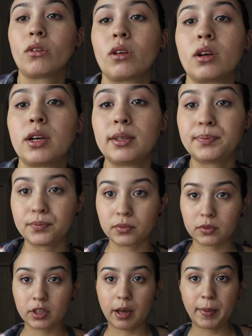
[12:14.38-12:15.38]

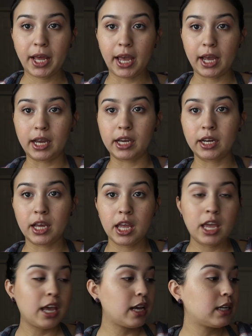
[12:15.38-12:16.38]
I'm gonna add
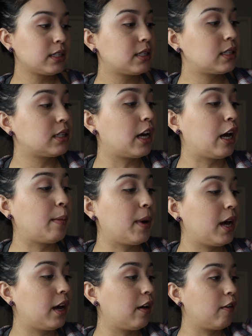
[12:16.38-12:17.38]
some
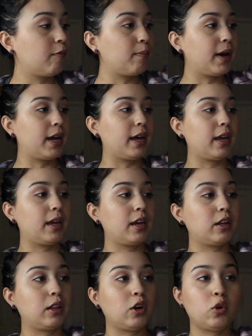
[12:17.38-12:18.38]
of
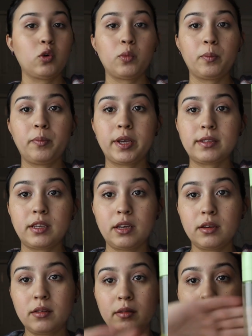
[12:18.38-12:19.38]
my Glow
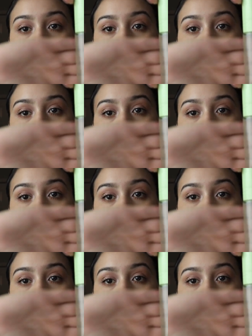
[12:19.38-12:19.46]
Pixie